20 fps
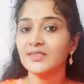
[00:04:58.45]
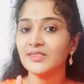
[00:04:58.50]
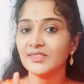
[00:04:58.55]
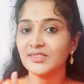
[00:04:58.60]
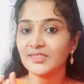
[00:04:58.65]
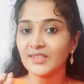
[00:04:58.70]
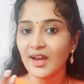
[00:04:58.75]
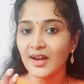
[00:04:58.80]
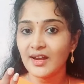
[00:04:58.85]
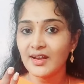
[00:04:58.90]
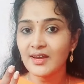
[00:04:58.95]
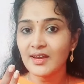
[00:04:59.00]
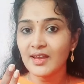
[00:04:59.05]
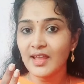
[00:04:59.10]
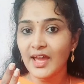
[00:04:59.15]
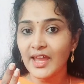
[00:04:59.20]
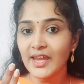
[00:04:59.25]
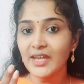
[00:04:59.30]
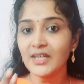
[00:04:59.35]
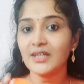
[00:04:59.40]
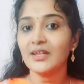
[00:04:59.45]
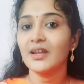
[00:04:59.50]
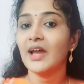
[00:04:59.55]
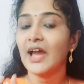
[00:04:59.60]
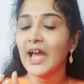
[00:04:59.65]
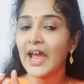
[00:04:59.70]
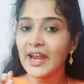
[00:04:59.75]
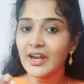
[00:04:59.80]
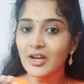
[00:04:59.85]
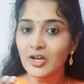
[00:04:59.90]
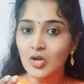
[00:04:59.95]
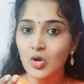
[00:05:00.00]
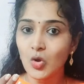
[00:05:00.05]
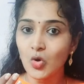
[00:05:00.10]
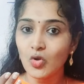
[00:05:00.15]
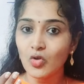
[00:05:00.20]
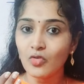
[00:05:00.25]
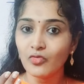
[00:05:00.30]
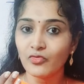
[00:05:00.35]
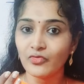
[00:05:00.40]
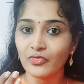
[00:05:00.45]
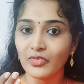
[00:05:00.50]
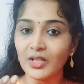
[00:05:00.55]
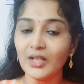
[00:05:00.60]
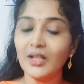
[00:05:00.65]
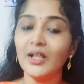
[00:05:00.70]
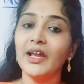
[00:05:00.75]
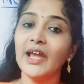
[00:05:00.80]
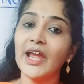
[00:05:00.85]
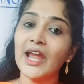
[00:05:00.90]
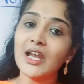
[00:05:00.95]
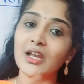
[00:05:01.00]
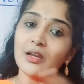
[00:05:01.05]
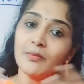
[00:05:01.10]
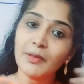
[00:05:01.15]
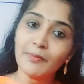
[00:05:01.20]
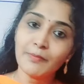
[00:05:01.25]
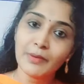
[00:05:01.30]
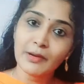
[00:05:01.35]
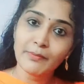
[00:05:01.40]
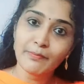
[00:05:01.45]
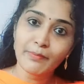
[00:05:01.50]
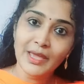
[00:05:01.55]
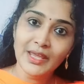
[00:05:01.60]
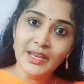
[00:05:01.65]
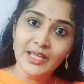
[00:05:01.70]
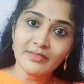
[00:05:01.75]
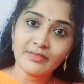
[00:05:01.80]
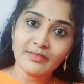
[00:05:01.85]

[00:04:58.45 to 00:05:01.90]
sunlight, and chlorophyll, it will be preparing